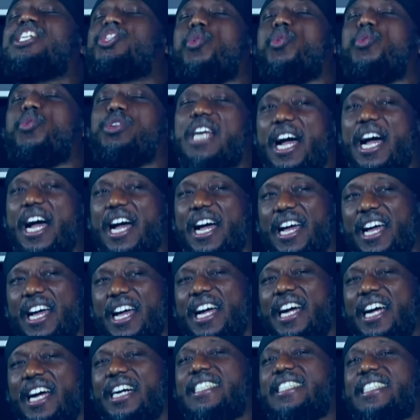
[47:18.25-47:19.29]
soldier,
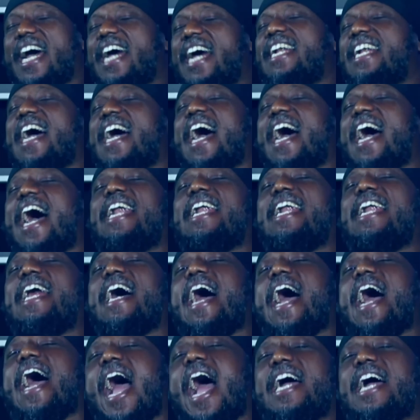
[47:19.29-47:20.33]
then an
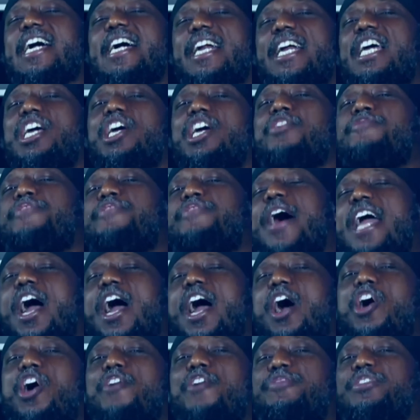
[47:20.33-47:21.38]
angry
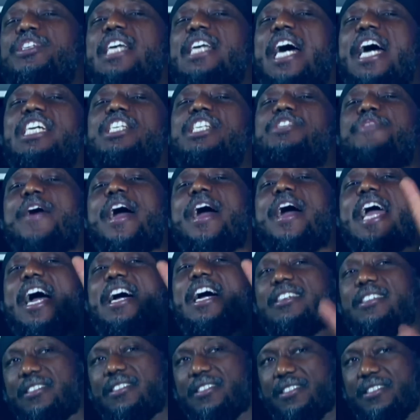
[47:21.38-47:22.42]
fire officer is fire.